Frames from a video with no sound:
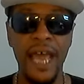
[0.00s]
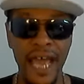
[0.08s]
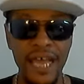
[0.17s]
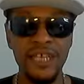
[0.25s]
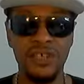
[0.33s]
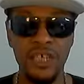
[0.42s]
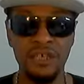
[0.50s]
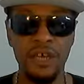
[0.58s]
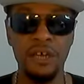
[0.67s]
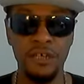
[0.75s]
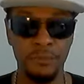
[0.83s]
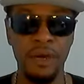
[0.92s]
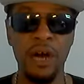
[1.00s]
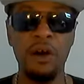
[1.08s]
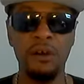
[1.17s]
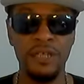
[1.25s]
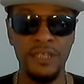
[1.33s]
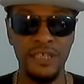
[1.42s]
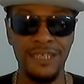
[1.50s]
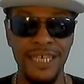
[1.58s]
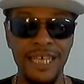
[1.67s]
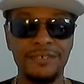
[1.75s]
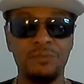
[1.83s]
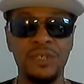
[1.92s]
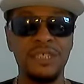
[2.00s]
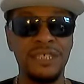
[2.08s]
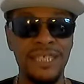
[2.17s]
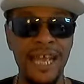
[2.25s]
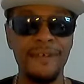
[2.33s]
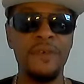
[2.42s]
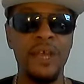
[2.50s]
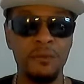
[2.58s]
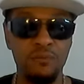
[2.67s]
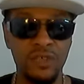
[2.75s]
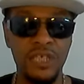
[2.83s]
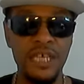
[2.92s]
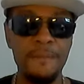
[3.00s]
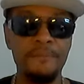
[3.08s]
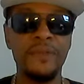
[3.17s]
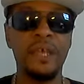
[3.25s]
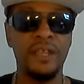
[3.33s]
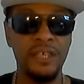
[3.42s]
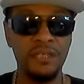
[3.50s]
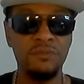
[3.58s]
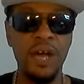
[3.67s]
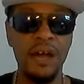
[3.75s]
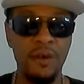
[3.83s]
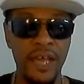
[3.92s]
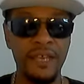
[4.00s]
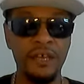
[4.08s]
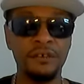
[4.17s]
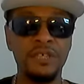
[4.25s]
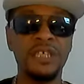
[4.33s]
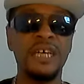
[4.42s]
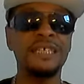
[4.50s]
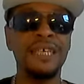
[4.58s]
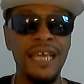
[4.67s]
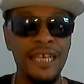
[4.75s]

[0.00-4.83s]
And he's getting irked by all of these things because he's like, see, this is how Eddie Hearn does.